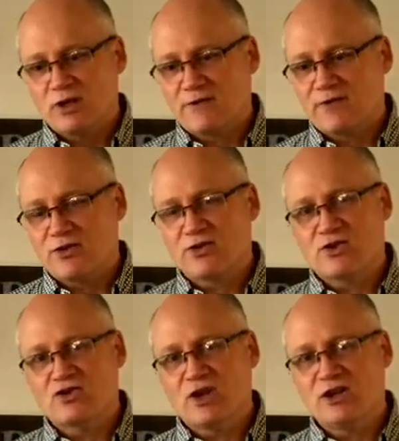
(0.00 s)
if there is
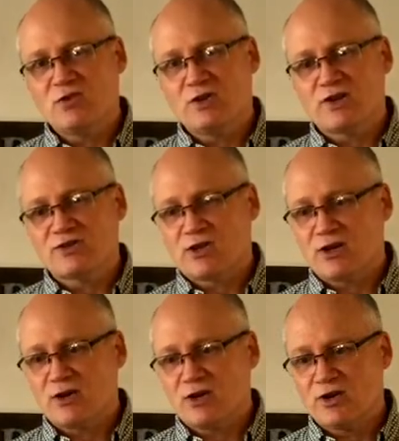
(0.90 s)
a genuineness
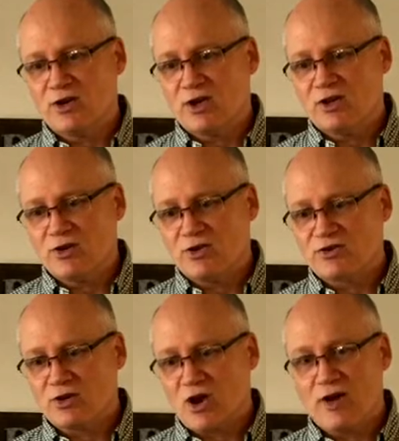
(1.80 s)
there and there and there
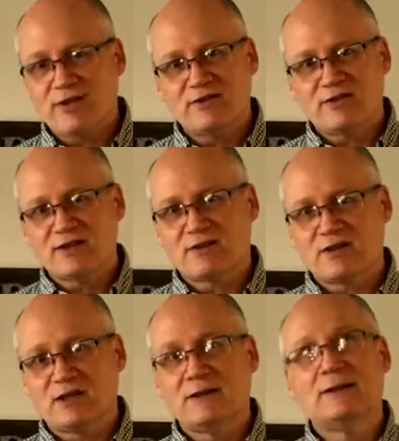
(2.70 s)
is an
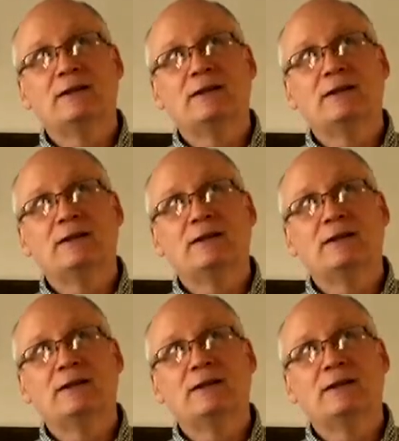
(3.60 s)
authenticity